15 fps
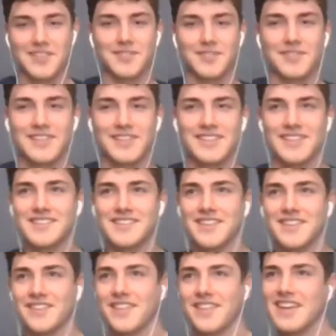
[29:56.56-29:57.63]
let's consider
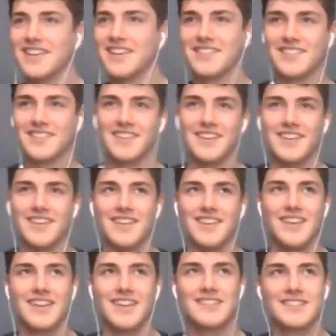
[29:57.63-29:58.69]
this.
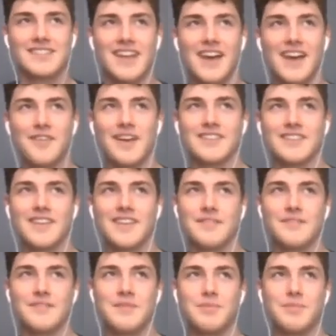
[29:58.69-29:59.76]
His town has that many
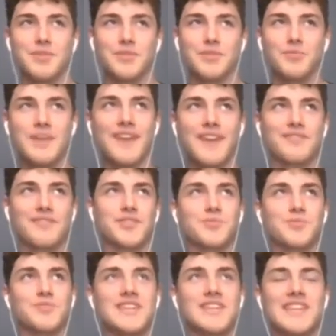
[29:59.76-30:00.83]
people. We have
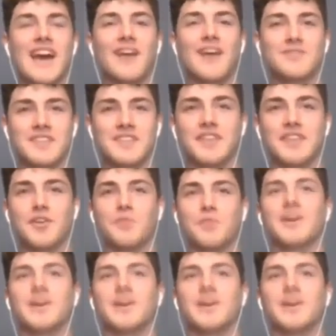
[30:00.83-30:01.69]
three towns that go to one high